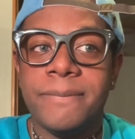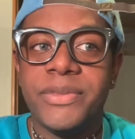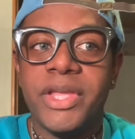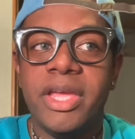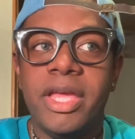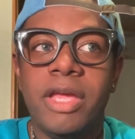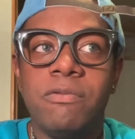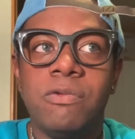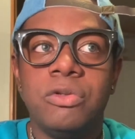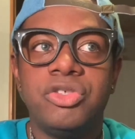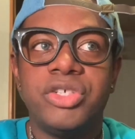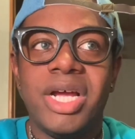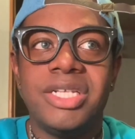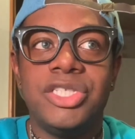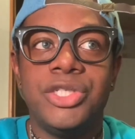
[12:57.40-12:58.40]
and will
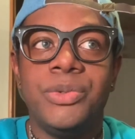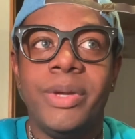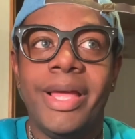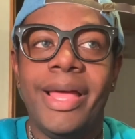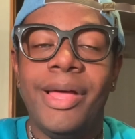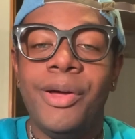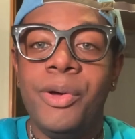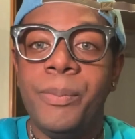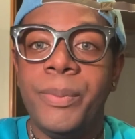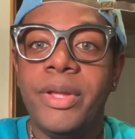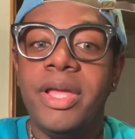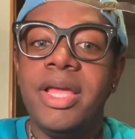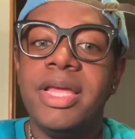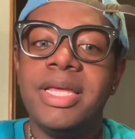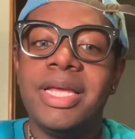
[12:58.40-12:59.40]
try to help
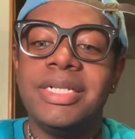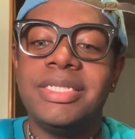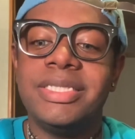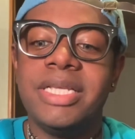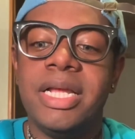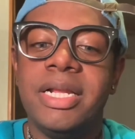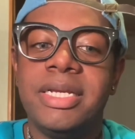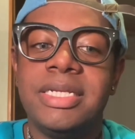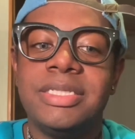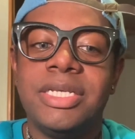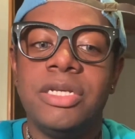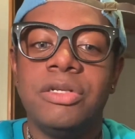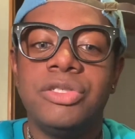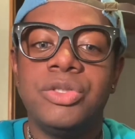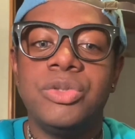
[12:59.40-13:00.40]
instead of
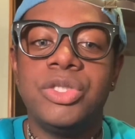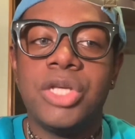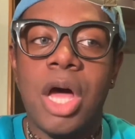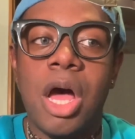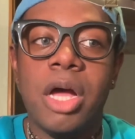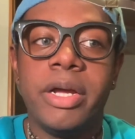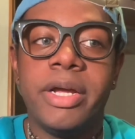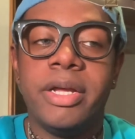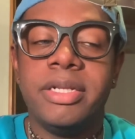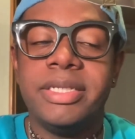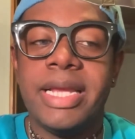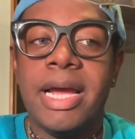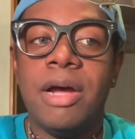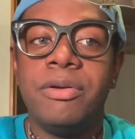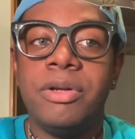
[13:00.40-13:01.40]
continuing to talk
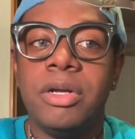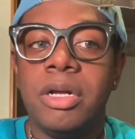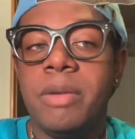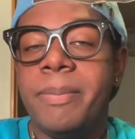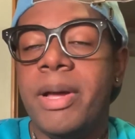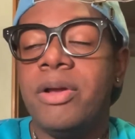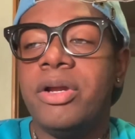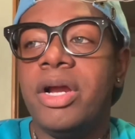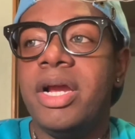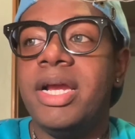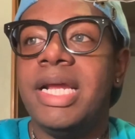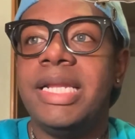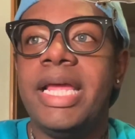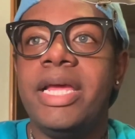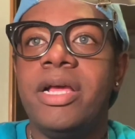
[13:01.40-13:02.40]
down about her.
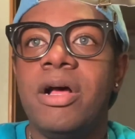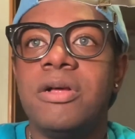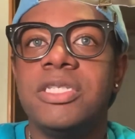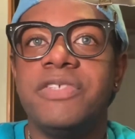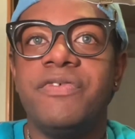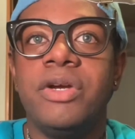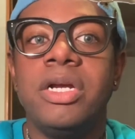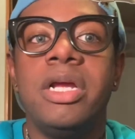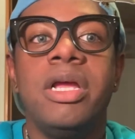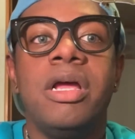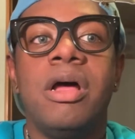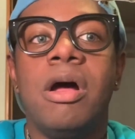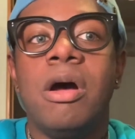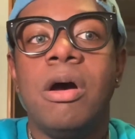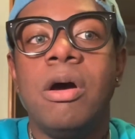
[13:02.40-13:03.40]
And that goes for
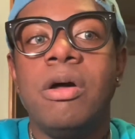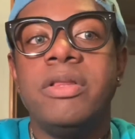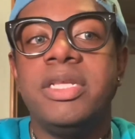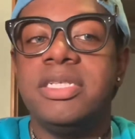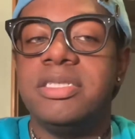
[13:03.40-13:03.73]
all these